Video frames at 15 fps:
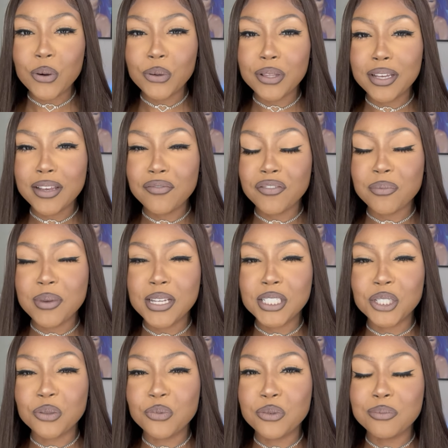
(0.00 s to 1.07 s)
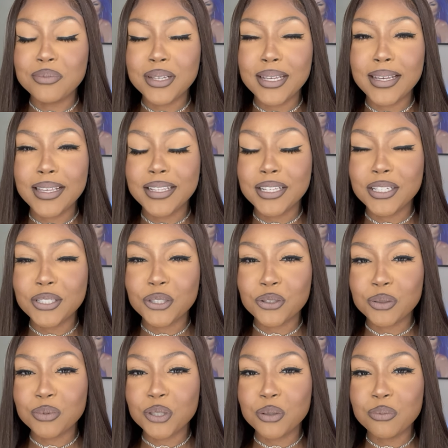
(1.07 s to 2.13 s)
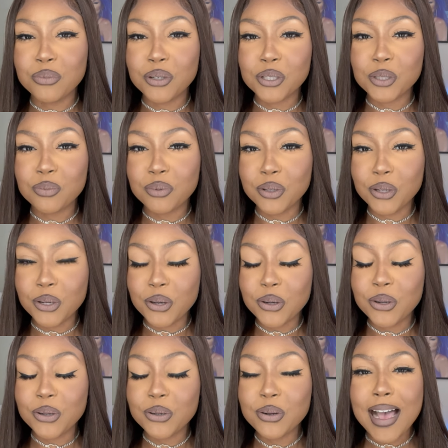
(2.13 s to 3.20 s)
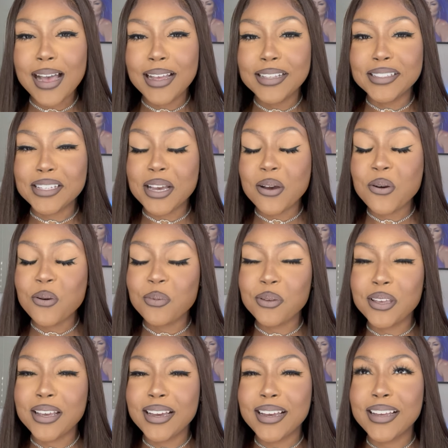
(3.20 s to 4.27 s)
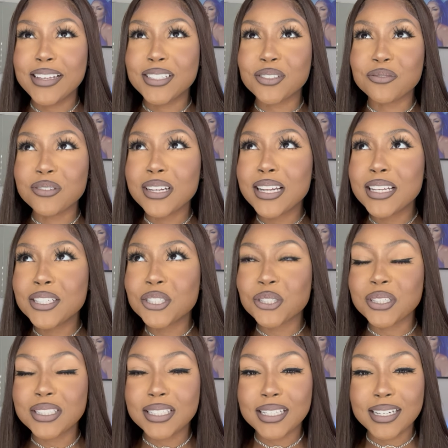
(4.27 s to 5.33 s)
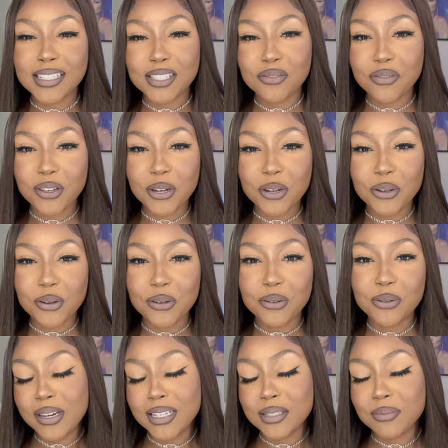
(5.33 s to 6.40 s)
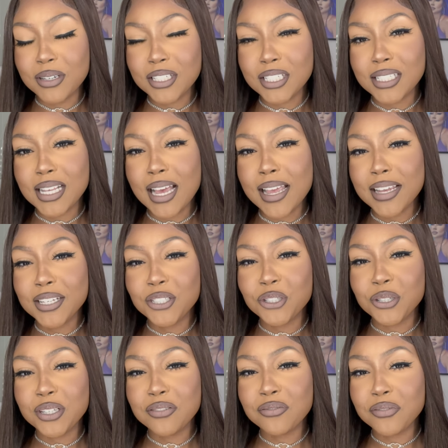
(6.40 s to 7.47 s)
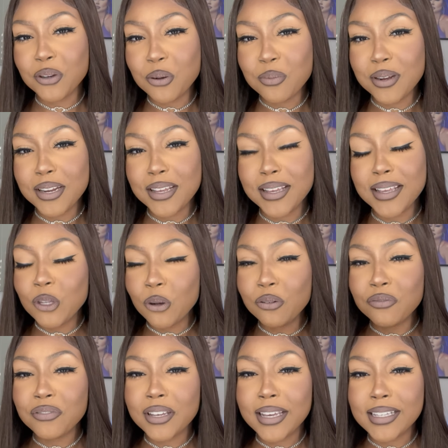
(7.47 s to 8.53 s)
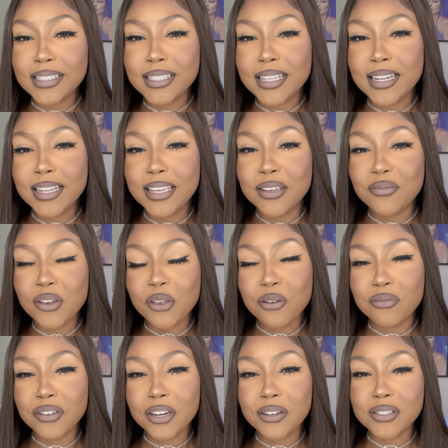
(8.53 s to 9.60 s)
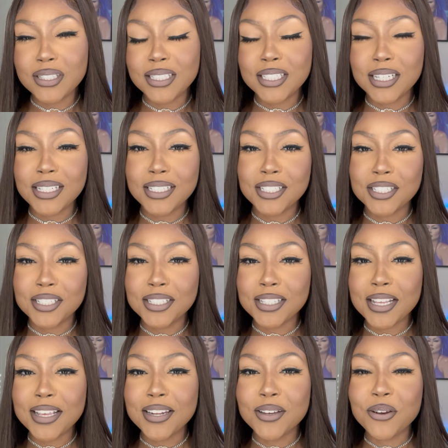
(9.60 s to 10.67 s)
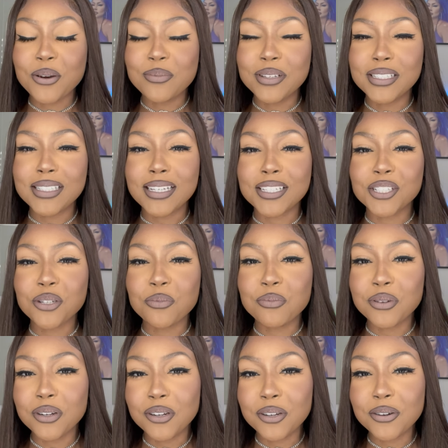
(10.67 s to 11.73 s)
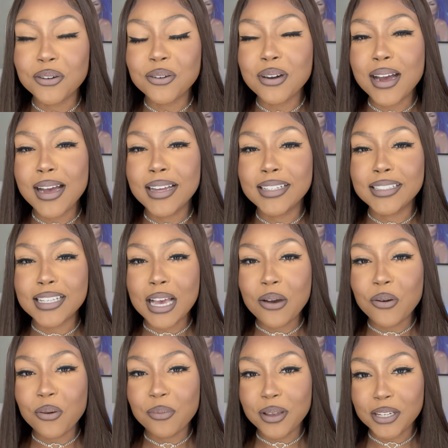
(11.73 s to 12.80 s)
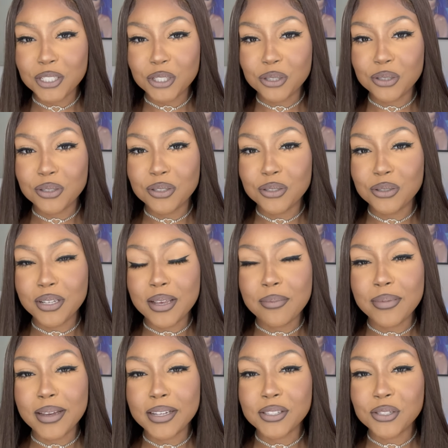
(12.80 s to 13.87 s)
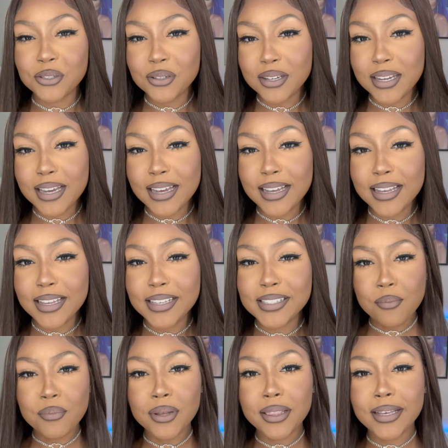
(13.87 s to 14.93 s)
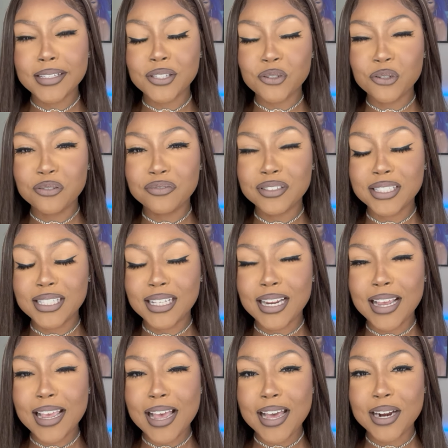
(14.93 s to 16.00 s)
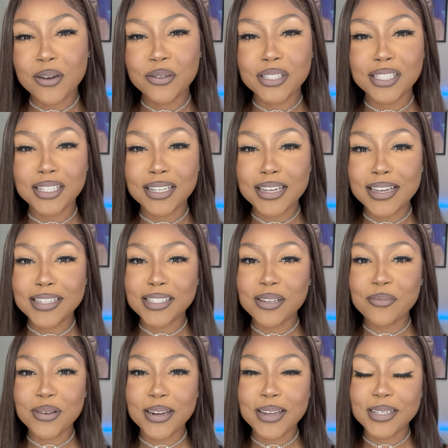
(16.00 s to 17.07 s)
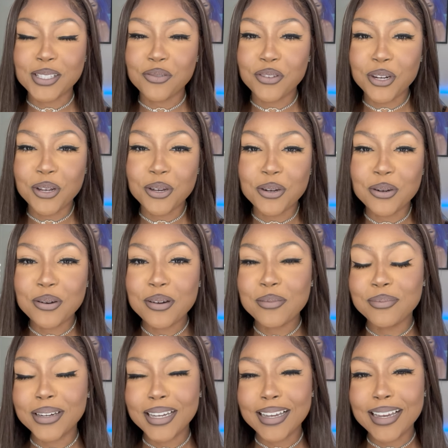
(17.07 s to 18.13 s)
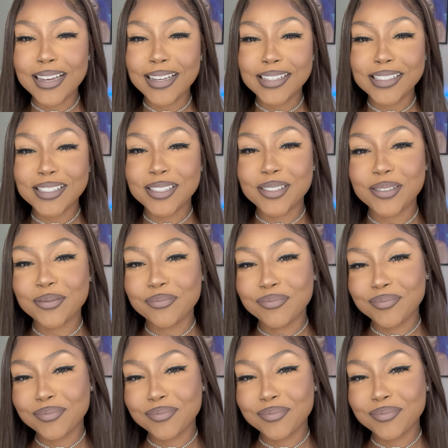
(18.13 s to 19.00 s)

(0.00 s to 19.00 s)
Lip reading: All the information will be in the description box below, and I hope you guys really enjoyed today's video as much as I enjoyed filming it. Don't forget to leave your video suggestions in the comment section below, and I will make sure to get back to you guys. But that's all for today, and I will see you guys in my next video. Bye guys.